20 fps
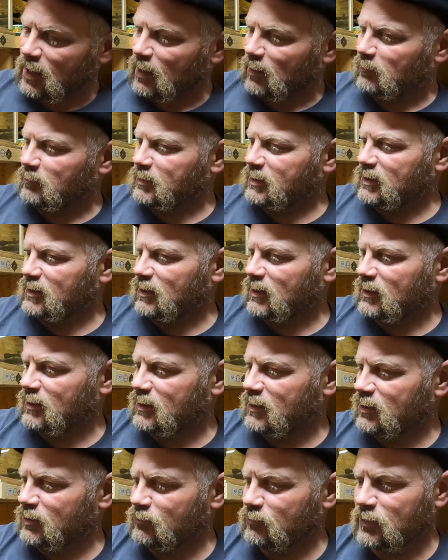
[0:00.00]
I'll be
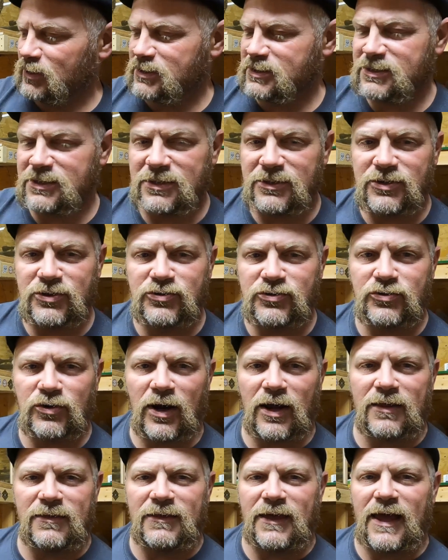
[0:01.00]
interested to
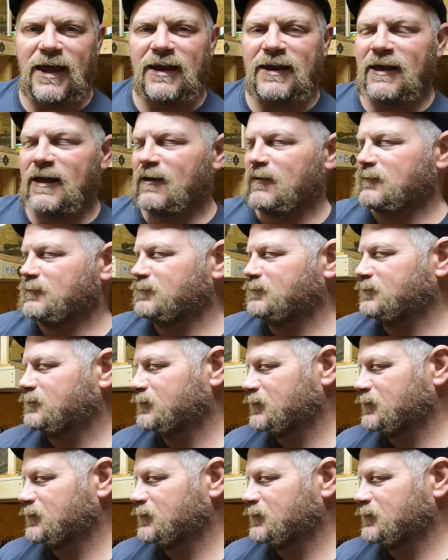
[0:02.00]
try that out.